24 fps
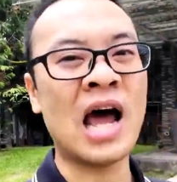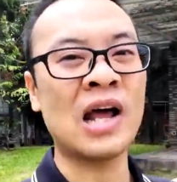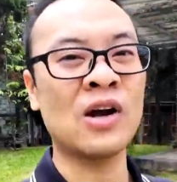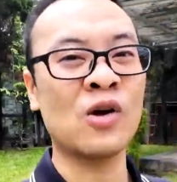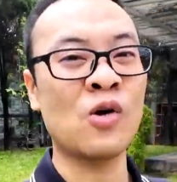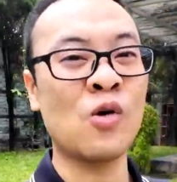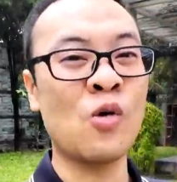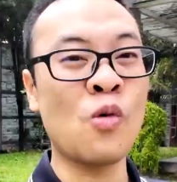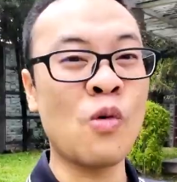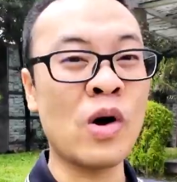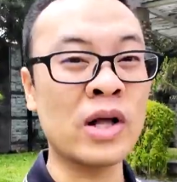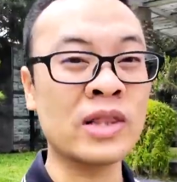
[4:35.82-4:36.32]
I
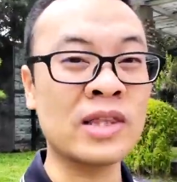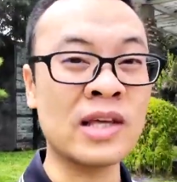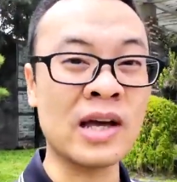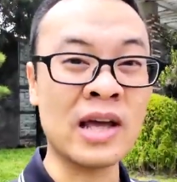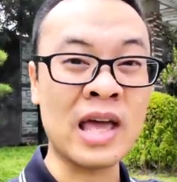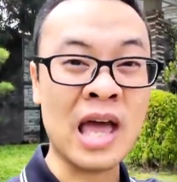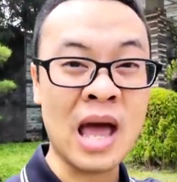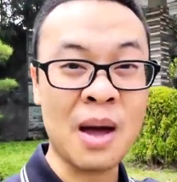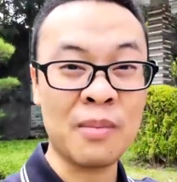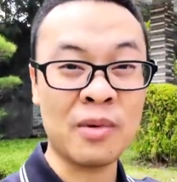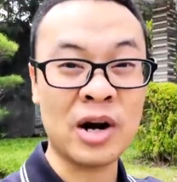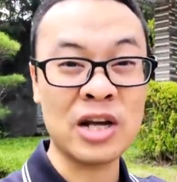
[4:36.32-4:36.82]
know what the
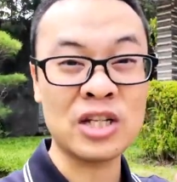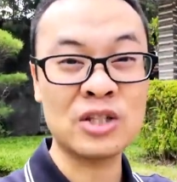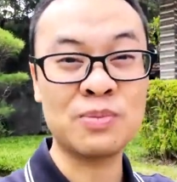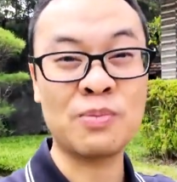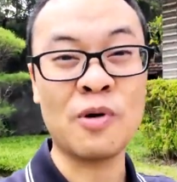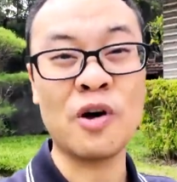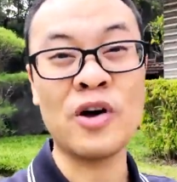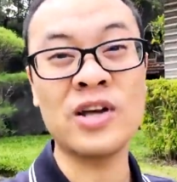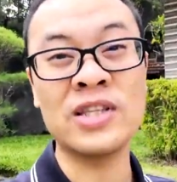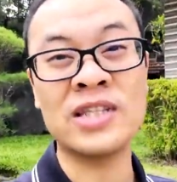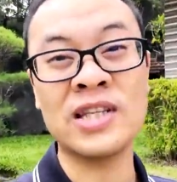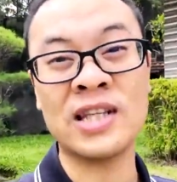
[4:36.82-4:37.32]
camera's
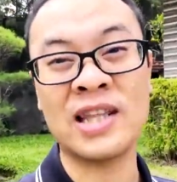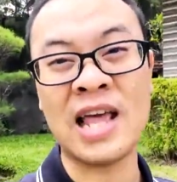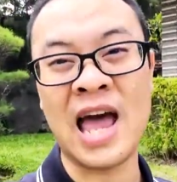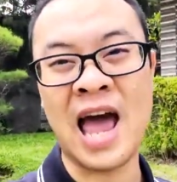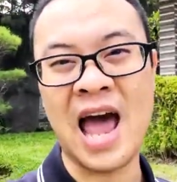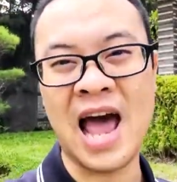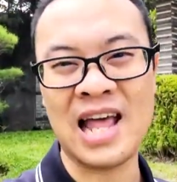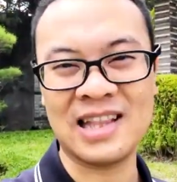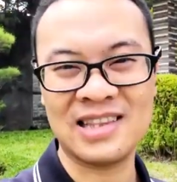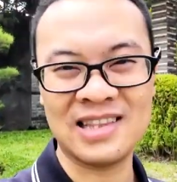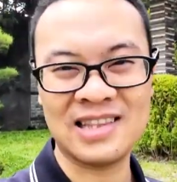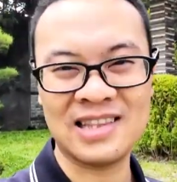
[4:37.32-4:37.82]
pointed at.